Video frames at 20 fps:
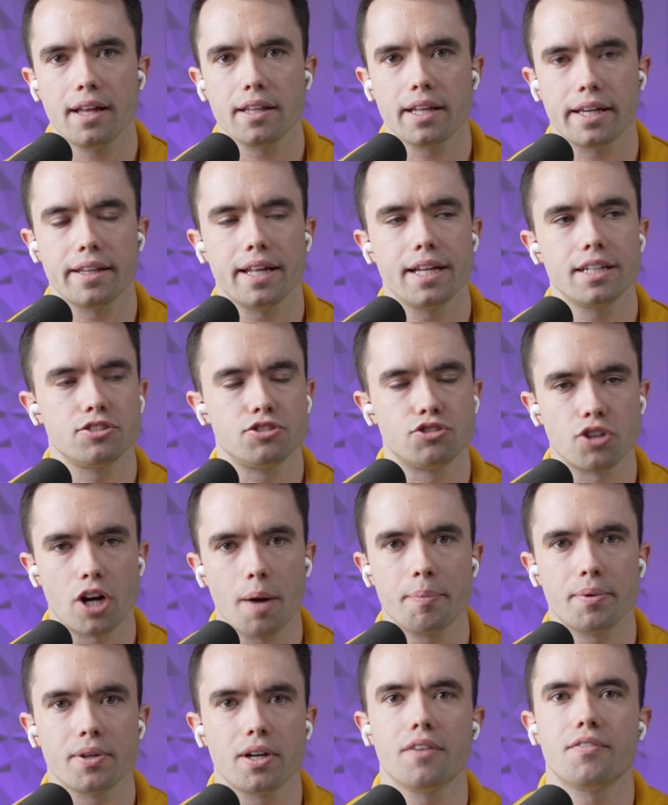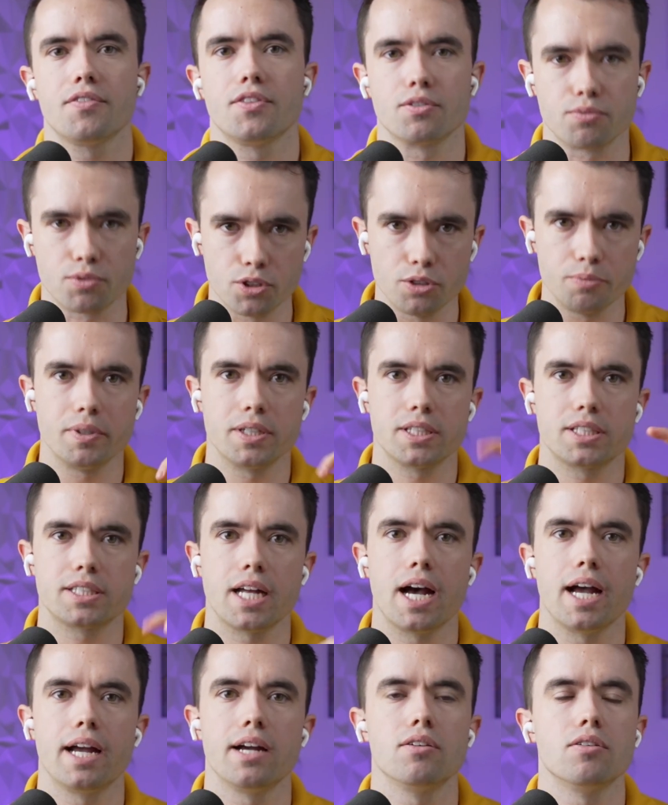like, and that is dropping off the Roomba
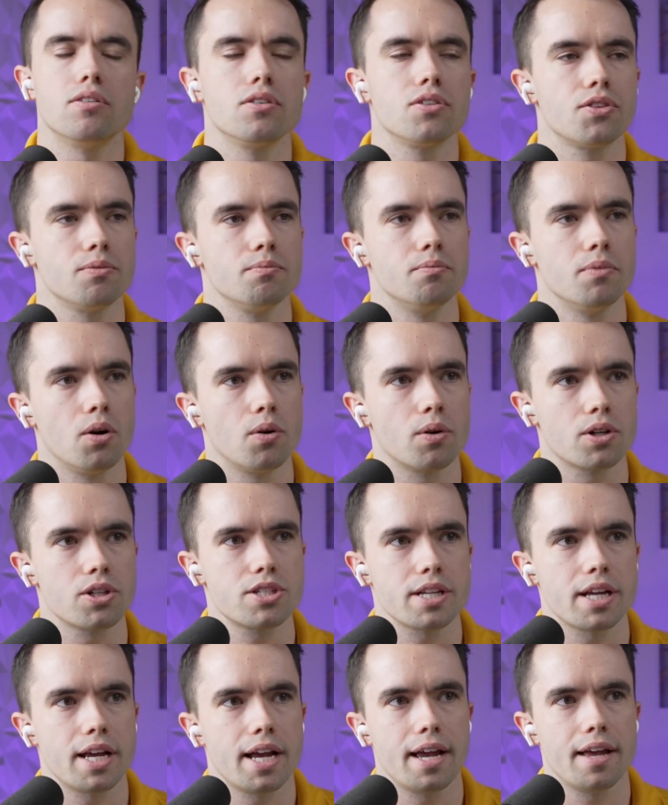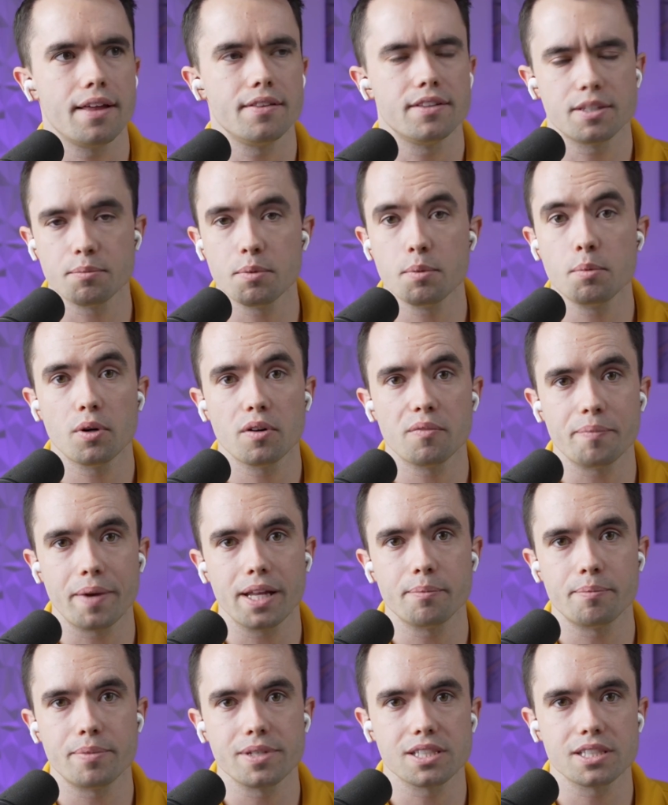style mowers, and some people have made
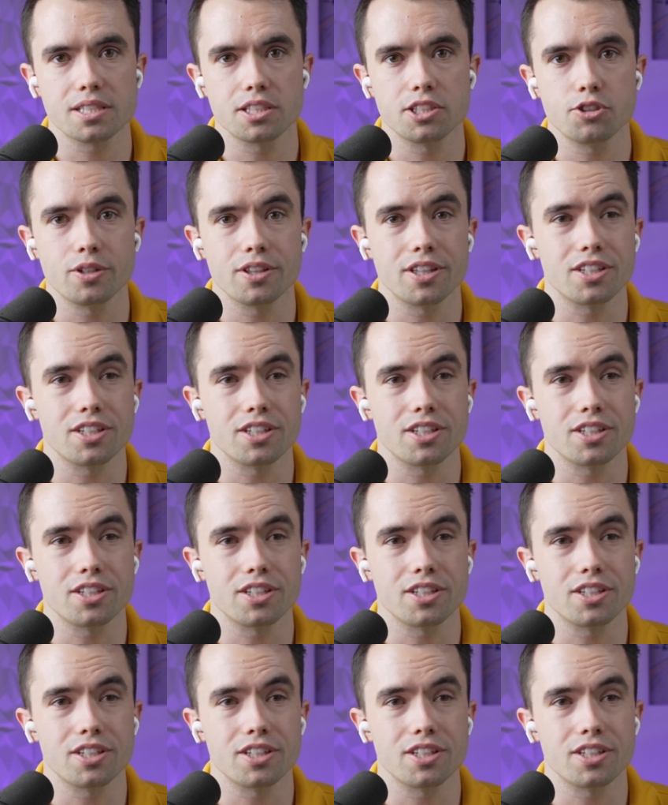a business into it.